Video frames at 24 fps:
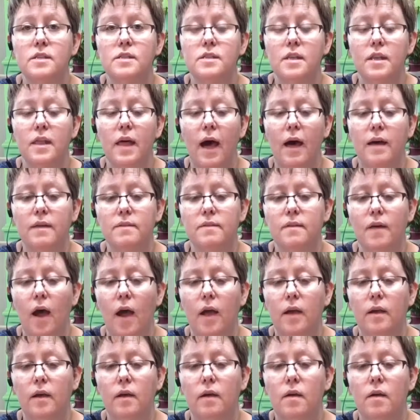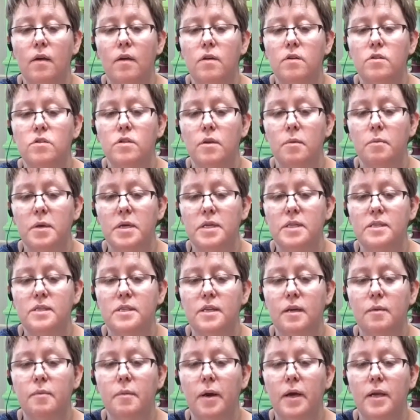to that side. So I'm going to
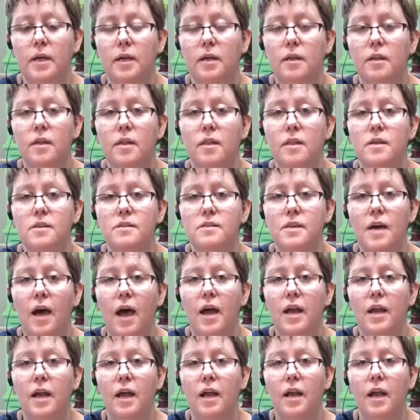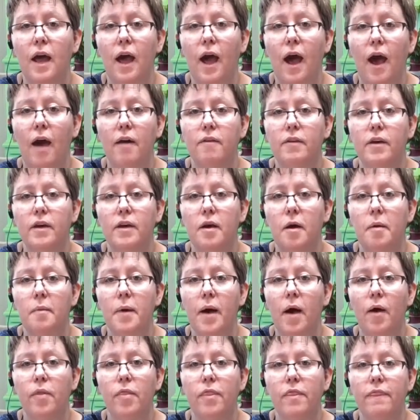stick my needle in this side and have it come
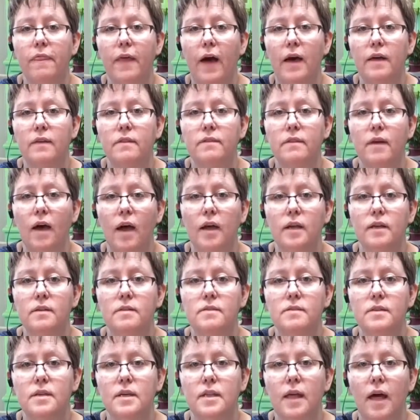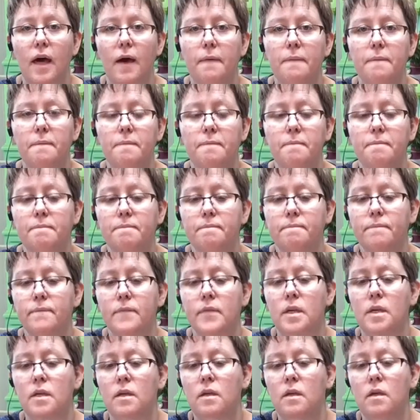out that side. See that?
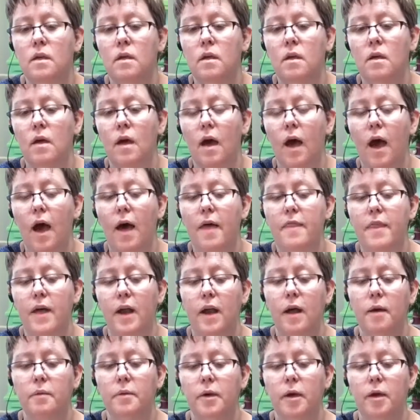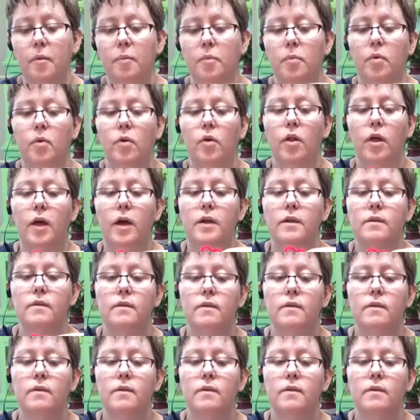And then I'm going to pull it